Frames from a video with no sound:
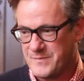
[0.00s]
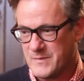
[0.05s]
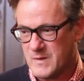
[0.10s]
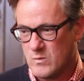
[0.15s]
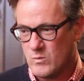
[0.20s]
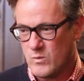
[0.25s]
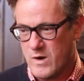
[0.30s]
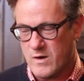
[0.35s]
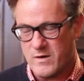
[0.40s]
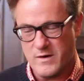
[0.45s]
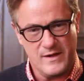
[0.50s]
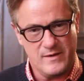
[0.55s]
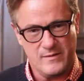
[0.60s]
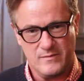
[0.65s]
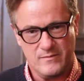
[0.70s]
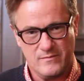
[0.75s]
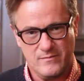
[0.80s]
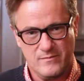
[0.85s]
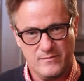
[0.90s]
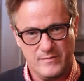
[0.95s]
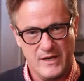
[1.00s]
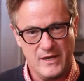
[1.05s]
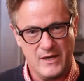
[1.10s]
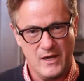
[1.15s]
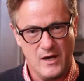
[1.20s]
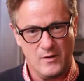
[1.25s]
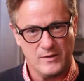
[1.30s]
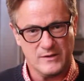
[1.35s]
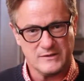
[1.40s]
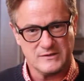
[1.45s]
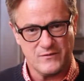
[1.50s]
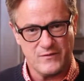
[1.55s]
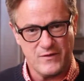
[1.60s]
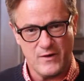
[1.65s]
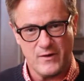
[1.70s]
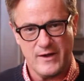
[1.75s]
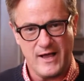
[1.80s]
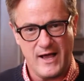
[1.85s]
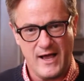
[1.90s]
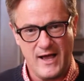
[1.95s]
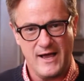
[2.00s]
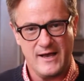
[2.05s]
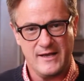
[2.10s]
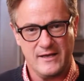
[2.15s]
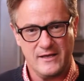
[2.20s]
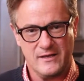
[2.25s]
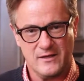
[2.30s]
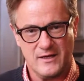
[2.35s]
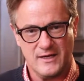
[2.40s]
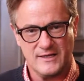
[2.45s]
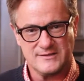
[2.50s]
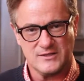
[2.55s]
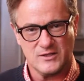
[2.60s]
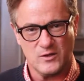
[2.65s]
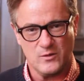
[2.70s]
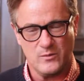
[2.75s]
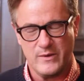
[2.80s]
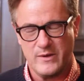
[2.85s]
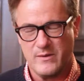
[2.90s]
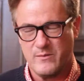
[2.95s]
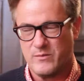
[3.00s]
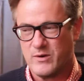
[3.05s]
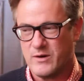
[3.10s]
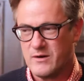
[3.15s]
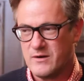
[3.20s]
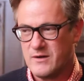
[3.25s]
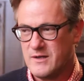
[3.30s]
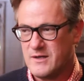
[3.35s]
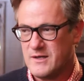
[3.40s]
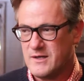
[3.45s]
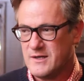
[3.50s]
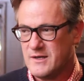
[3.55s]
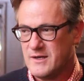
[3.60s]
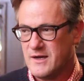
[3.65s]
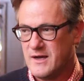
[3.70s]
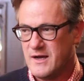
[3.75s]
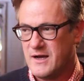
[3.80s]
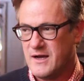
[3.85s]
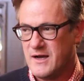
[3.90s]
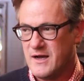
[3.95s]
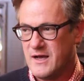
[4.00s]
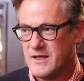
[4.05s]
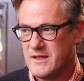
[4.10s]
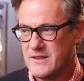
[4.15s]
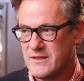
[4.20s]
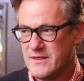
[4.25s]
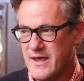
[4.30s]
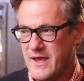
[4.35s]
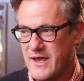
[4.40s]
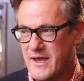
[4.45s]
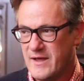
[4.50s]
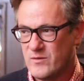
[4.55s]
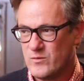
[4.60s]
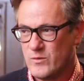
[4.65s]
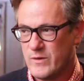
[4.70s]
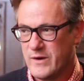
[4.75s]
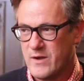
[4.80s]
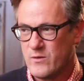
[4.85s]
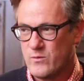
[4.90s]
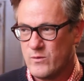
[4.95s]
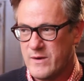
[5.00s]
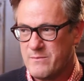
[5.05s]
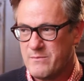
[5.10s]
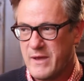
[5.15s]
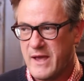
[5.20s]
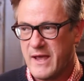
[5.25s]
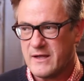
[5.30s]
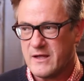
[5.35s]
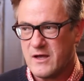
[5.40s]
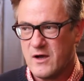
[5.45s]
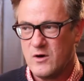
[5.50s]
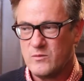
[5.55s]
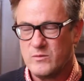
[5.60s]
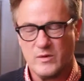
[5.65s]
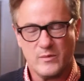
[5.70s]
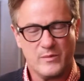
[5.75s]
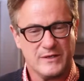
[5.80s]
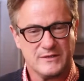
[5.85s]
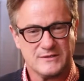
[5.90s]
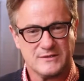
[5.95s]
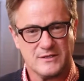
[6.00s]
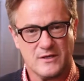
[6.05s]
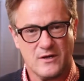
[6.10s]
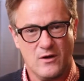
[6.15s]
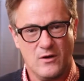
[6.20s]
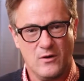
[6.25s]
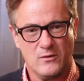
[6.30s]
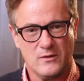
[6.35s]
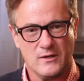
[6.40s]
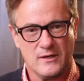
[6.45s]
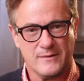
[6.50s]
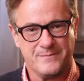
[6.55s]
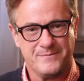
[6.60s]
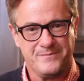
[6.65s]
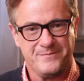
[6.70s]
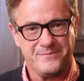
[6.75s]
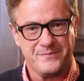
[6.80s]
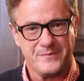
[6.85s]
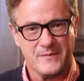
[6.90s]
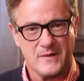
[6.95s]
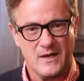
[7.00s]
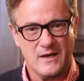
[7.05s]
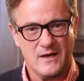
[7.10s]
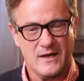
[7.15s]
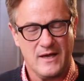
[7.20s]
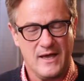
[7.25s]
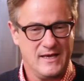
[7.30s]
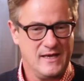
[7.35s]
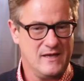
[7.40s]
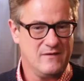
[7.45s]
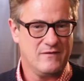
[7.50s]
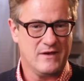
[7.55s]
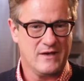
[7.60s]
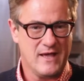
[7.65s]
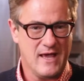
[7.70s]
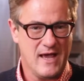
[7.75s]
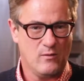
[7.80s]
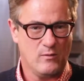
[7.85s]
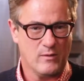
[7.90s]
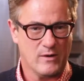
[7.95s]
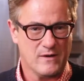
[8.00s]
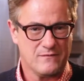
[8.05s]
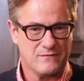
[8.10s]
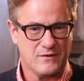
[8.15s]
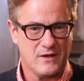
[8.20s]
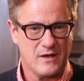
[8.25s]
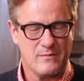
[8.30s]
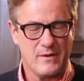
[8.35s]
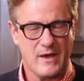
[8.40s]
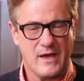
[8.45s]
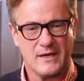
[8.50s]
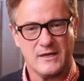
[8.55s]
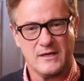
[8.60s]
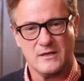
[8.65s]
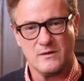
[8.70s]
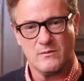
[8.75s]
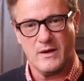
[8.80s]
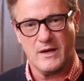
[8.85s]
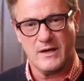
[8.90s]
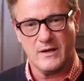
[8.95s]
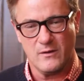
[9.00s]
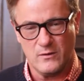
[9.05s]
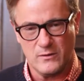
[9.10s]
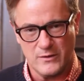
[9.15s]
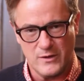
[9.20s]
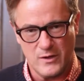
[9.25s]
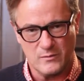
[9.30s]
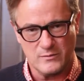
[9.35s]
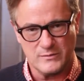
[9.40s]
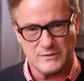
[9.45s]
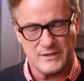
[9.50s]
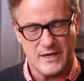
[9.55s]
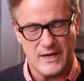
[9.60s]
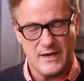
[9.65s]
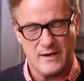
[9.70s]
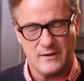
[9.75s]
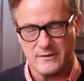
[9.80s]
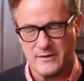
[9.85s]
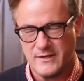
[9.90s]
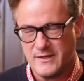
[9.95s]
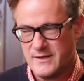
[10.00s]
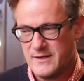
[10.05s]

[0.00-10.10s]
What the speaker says: where I'd been known as a very ideological member, that when I went back home to Pensacola, and even now when I fly back into my old hometown,